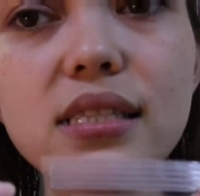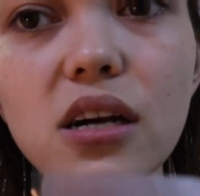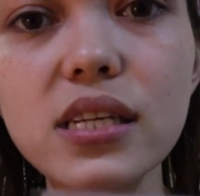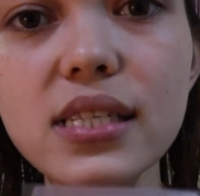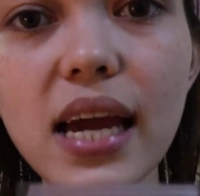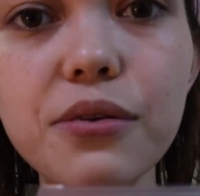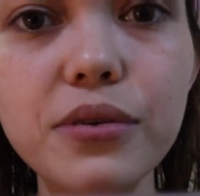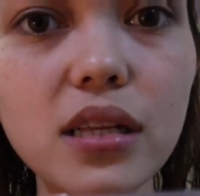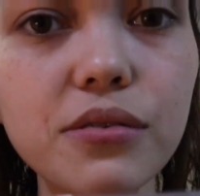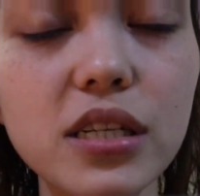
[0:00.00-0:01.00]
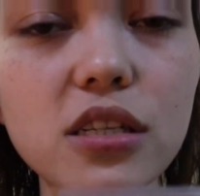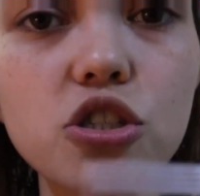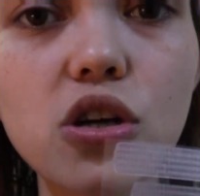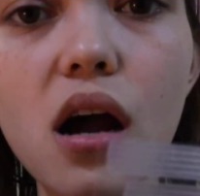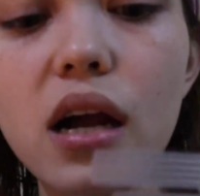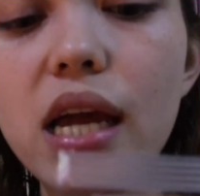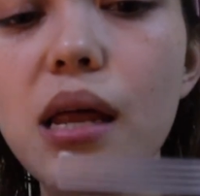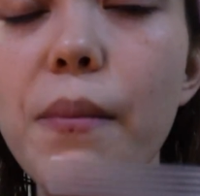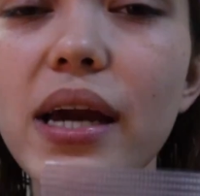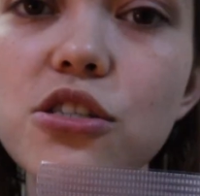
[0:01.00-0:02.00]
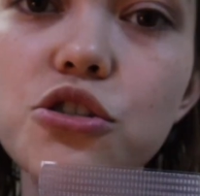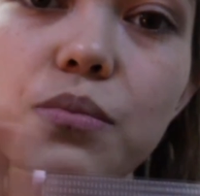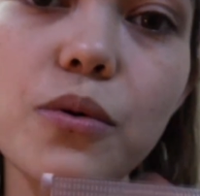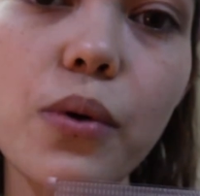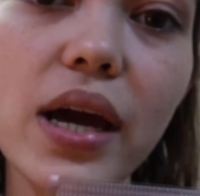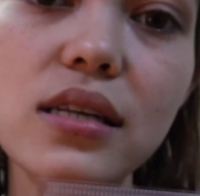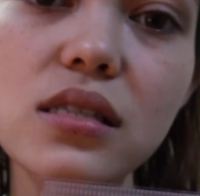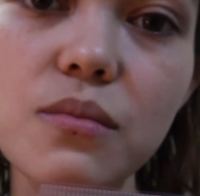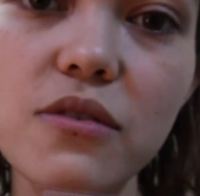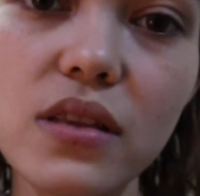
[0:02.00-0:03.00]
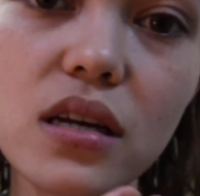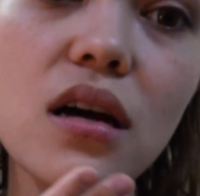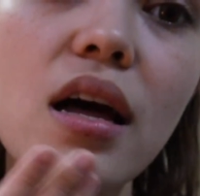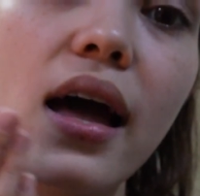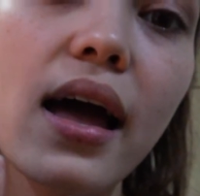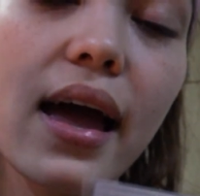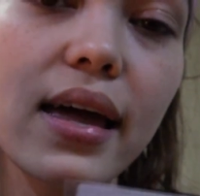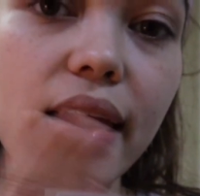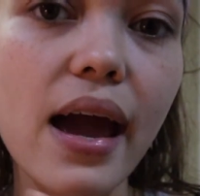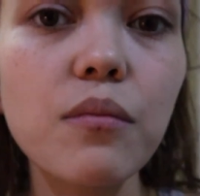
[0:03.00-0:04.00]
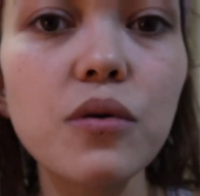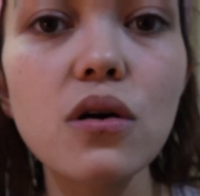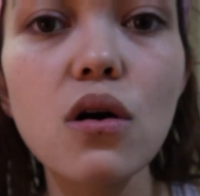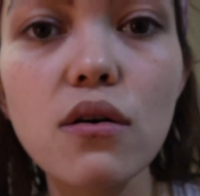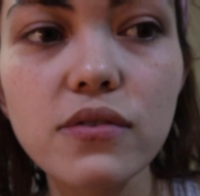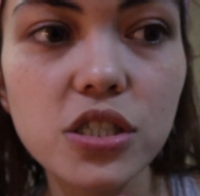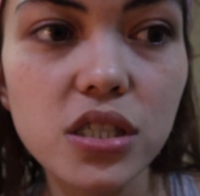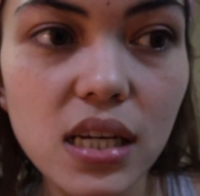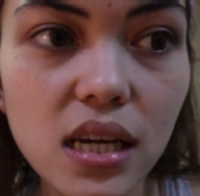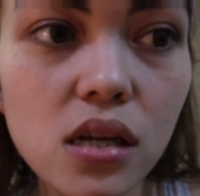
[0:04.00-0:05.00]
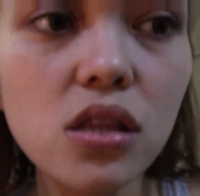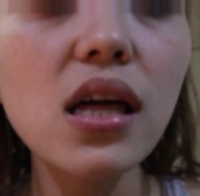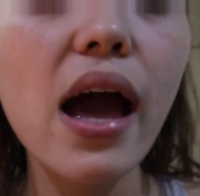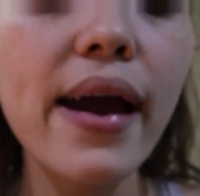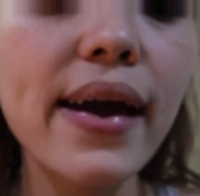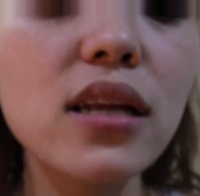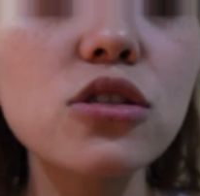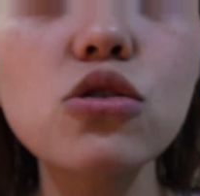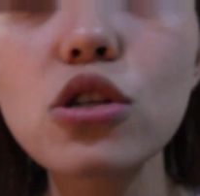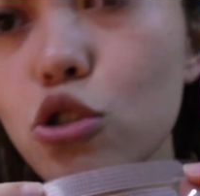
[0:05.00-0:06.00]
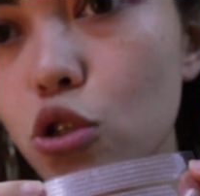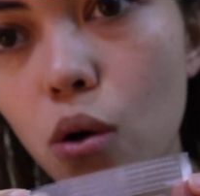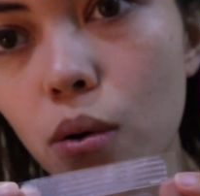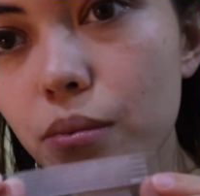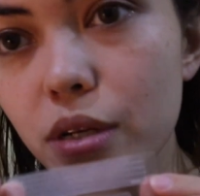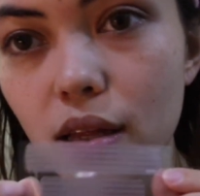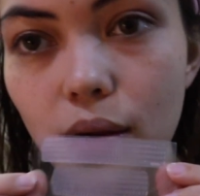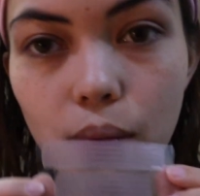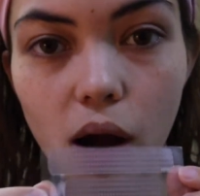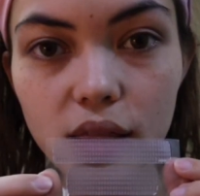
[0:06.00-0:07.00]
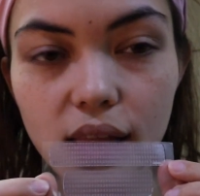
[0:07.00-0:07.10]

does get really, really strong and it might strip away some of the enamel of your teeth and you just don't really want